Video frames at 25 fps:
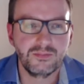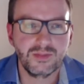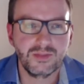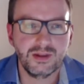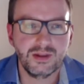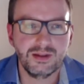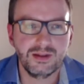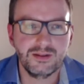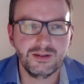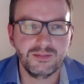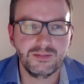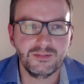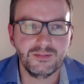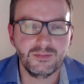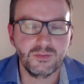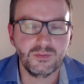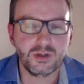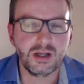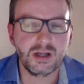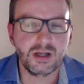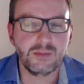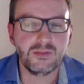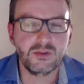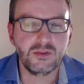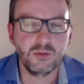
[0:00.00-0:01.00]
What
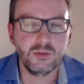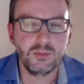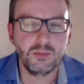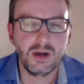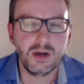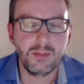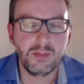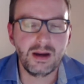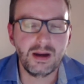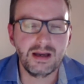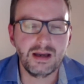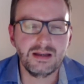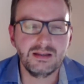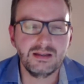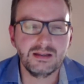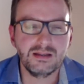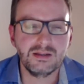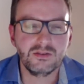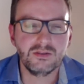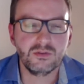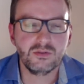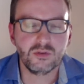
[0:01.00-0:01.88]
comes to my mind is,